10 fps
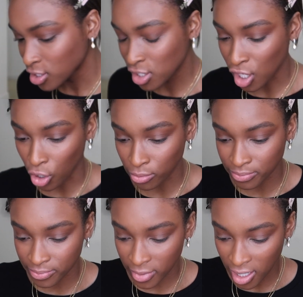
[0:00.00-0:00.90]
So
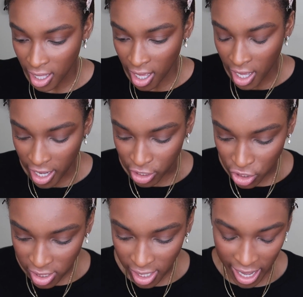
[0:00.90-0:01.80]

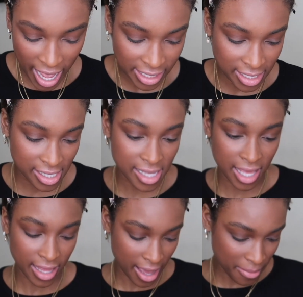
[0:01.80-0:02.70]
I had to
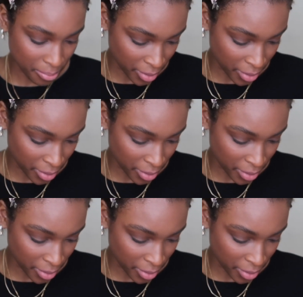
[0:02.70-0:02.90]
say that.